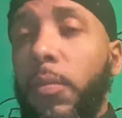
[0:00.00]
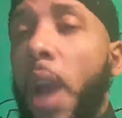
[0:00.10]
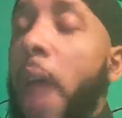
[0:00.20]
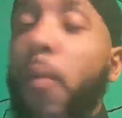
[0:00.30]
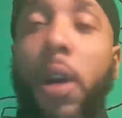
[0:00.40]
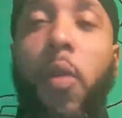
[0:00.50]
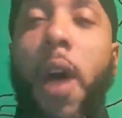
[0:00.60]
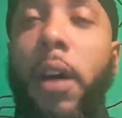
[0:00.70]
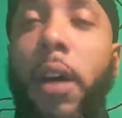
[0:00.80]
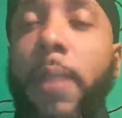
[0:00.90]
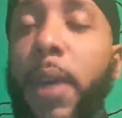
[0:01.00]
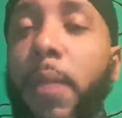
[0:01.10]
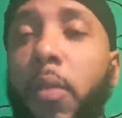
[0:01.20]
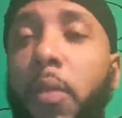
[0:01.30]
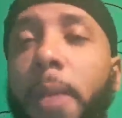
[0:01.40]
I want quality
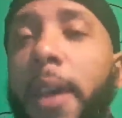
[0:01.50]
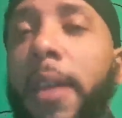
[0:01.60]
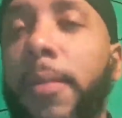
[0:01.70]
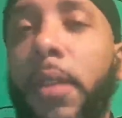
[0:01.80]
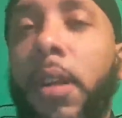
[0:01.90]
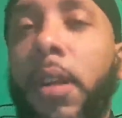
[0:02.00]
people, man.